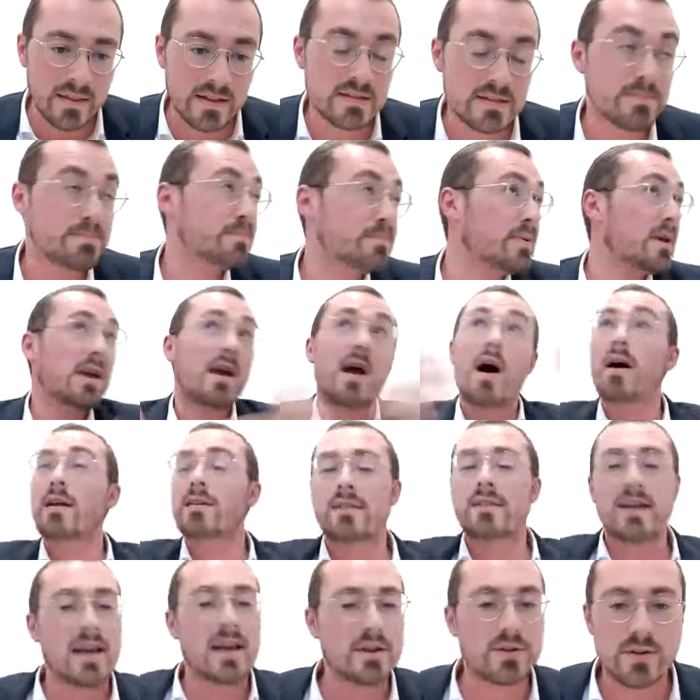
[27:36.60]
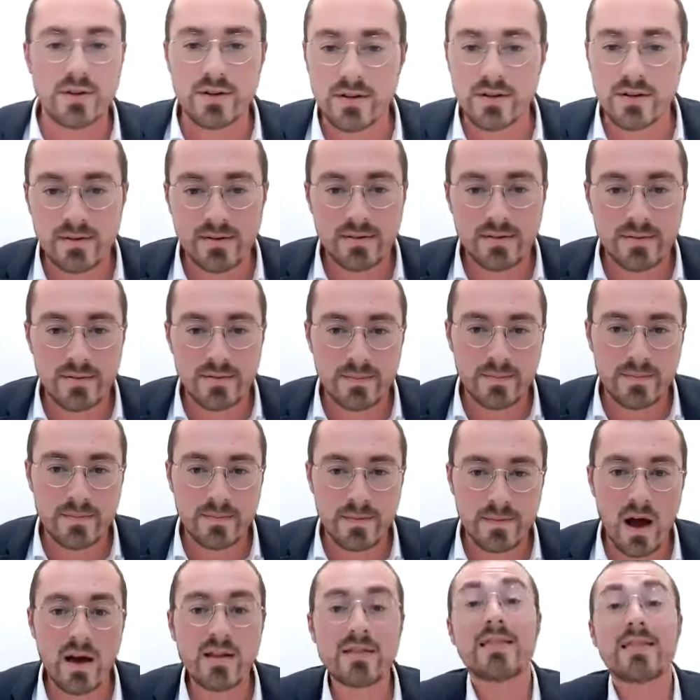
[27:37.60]
that's beyond nature.
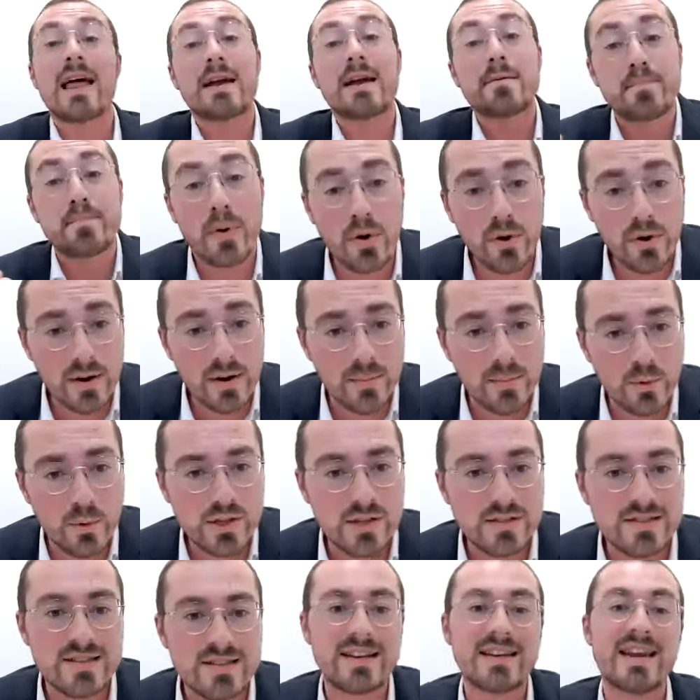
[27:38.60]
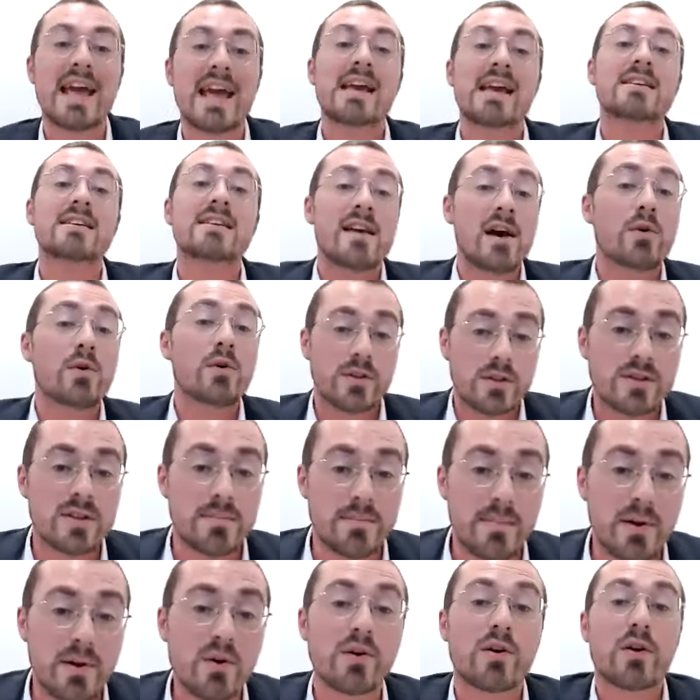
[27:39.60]
Unlike Purim, which is a
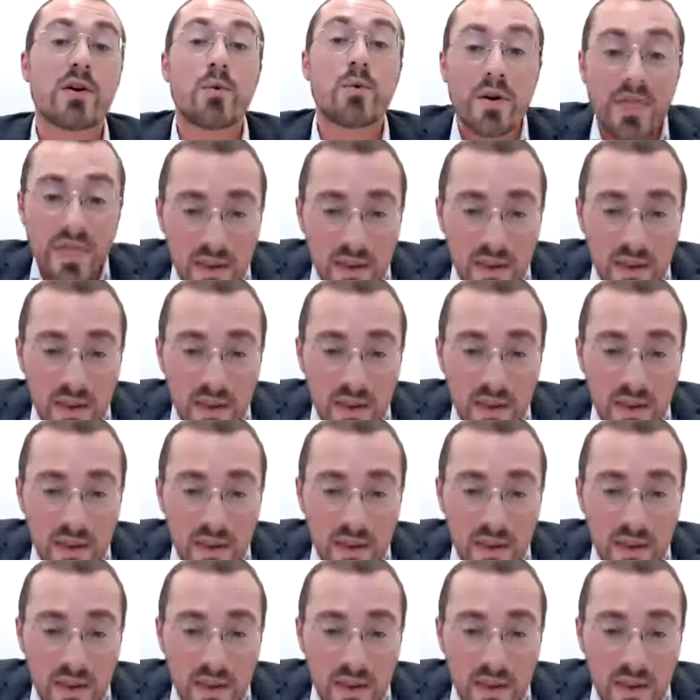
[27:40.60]
miracle